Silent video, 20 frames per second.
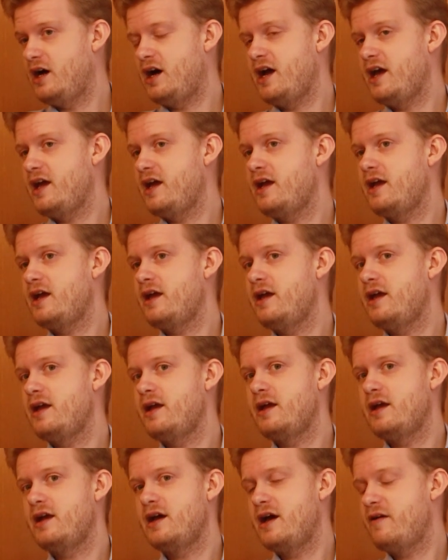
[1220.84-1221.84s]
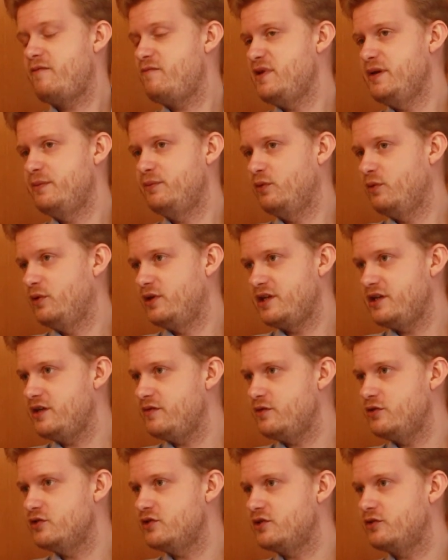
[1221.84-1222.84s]
I have people in
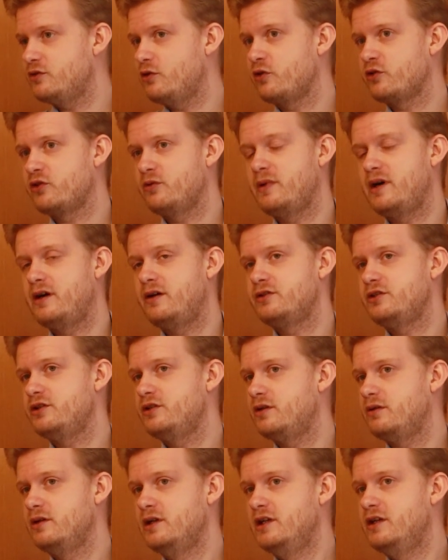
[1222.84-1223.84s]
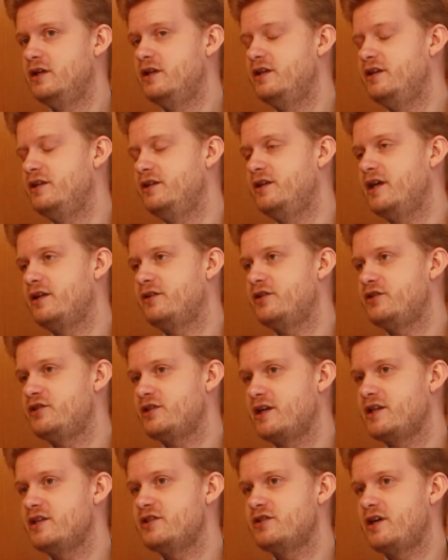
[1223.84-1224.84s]
interviews that talked about, you know, that the
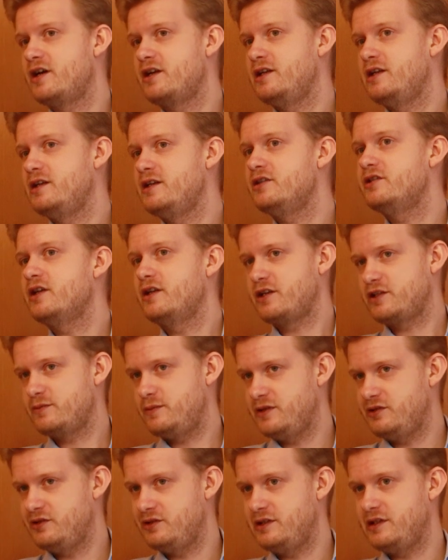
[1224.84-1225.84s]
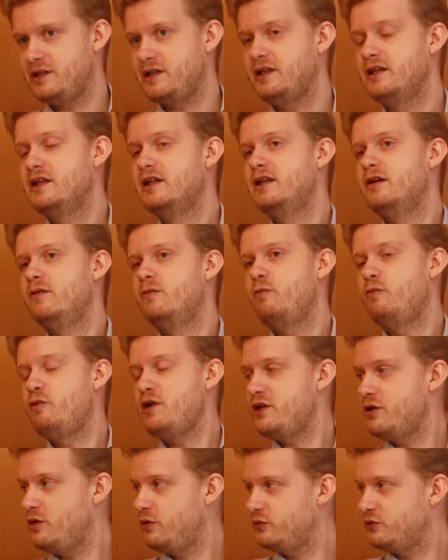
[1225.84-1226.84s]
Chinese side at least said explicitly,
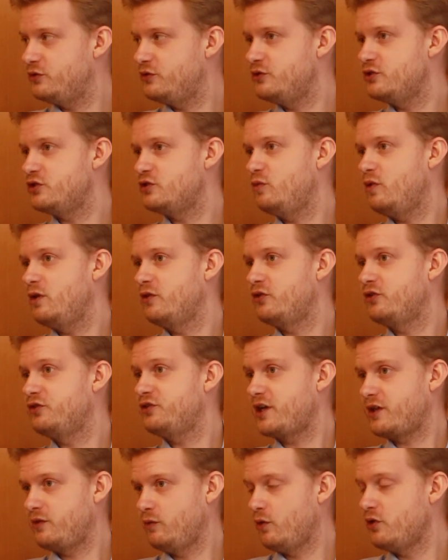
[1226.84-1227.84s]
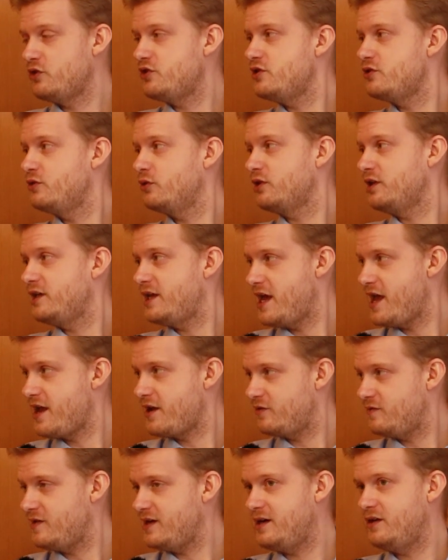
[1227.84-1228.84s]
we don't just want technology got
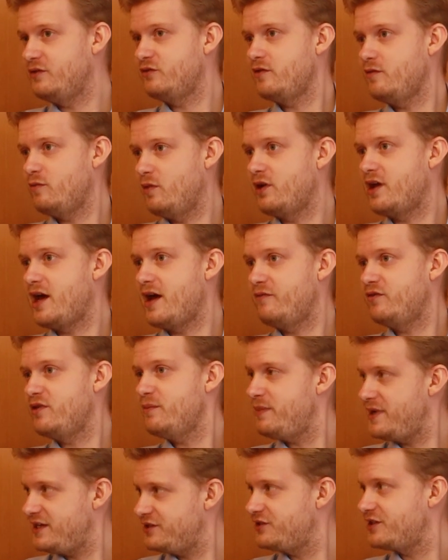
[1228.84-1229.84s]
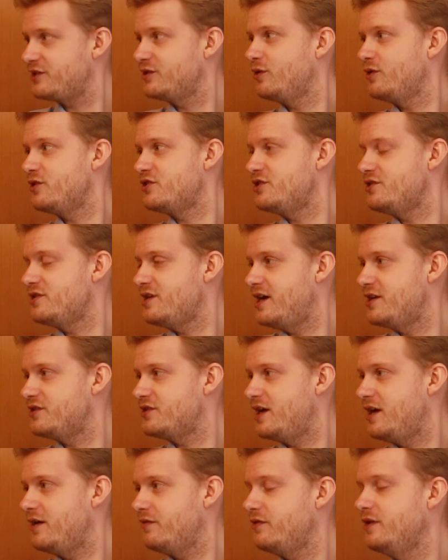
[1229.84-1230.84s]
laying around, we want to have the best technology you
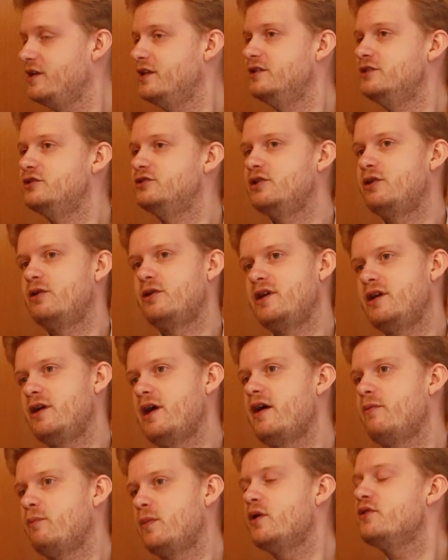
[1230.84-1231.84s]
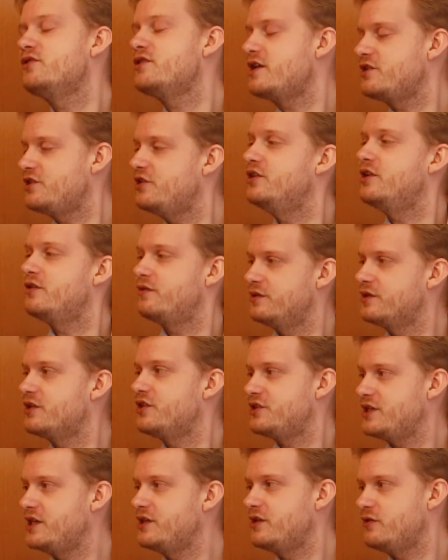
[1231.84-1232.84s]
guys have. So both sides had different
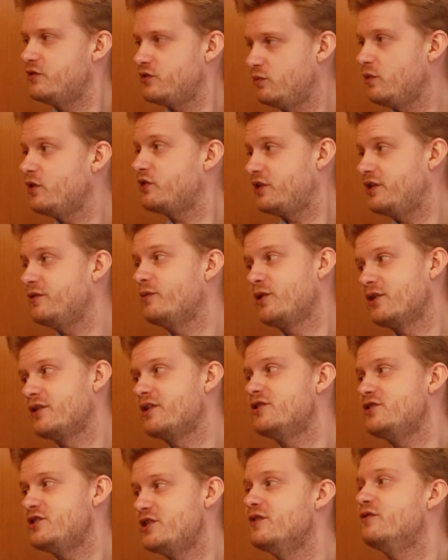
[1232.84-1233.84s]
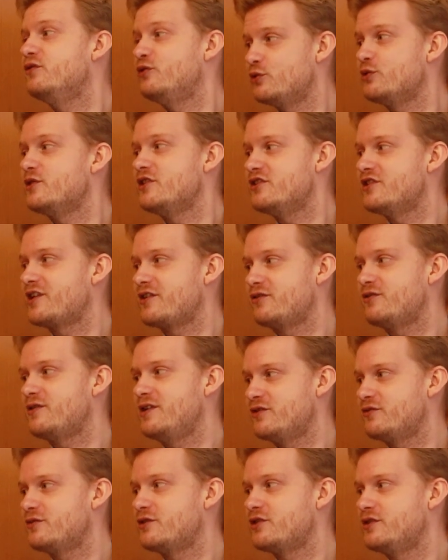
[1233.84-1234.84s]
incentives on what they wanted to achieve through these tech
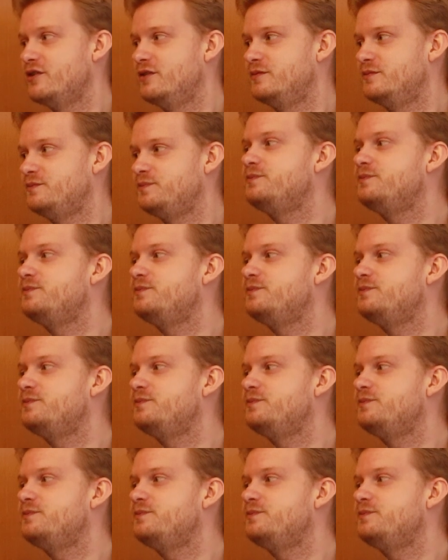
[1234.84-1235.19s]
transfers.